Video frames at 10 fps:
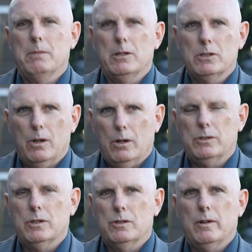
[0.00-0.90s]
most
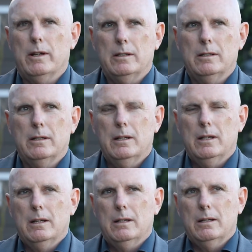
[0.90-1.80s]
concentrated
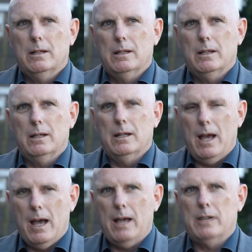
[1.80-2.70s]
and
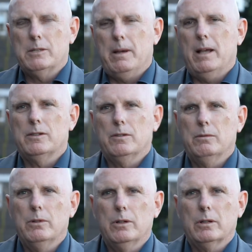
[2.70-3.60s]
hardest parts of the
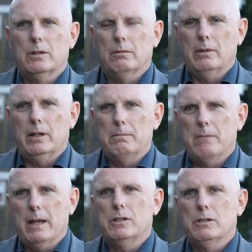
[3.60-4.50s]
work that really
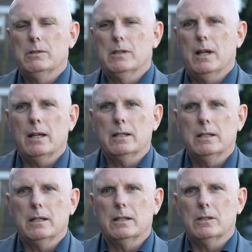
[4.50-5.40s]
makes you as an
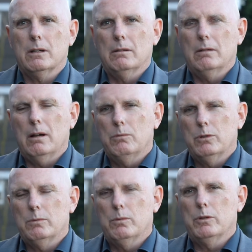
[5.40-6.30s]
architect. So I
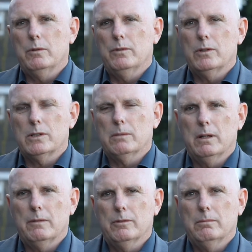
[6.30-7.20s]
wouldn't want to avert
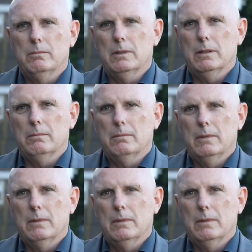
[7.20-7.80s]
someone from